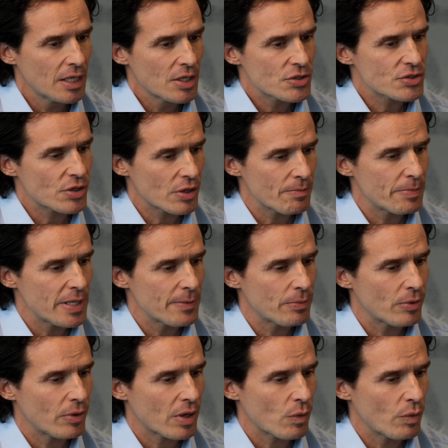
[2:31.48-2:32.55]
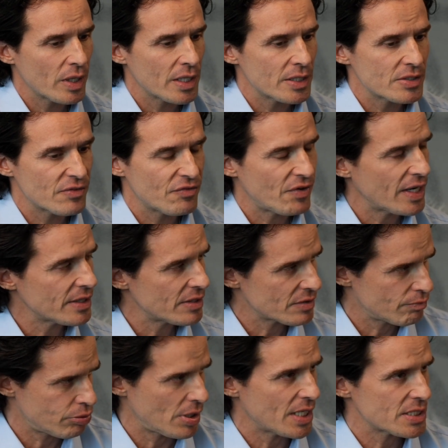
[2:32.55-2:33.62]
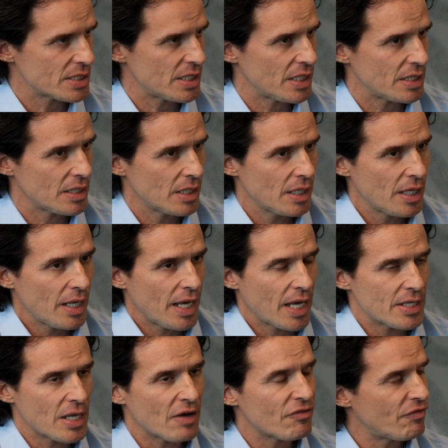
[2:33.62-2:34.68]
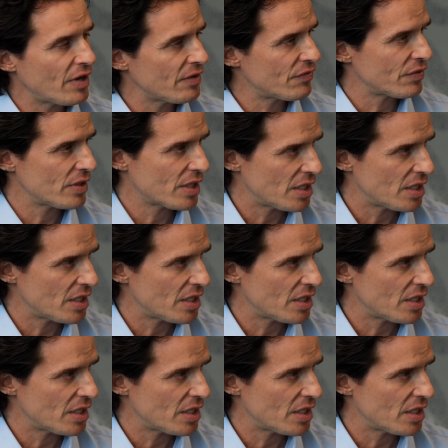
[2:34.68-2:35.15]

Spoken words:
certain people are willing to fight this president and not fight for the